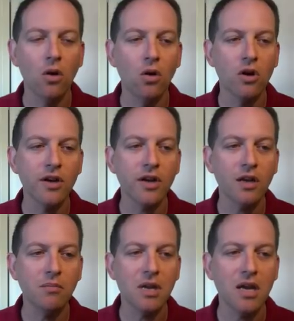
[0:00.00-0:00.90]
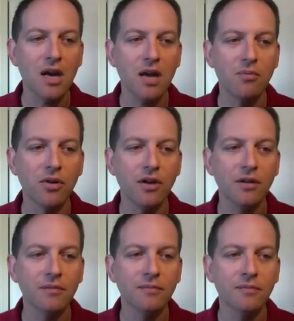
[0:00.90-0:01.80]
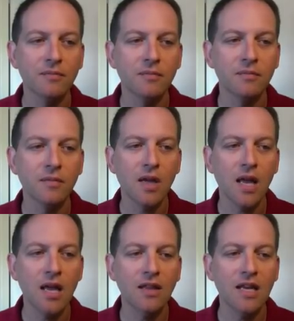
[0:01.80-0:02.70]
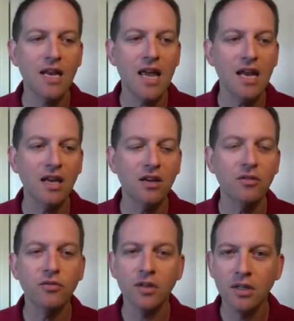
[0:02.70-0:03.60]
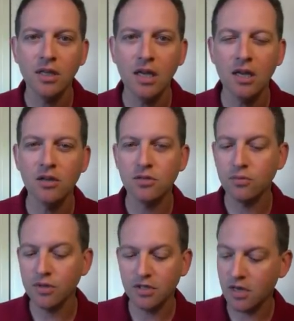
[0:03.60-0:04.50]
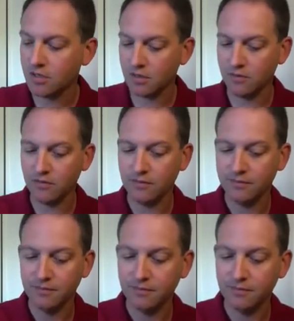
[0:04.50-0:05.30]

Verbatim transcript: or it can be hybrid. And the negative is recessive.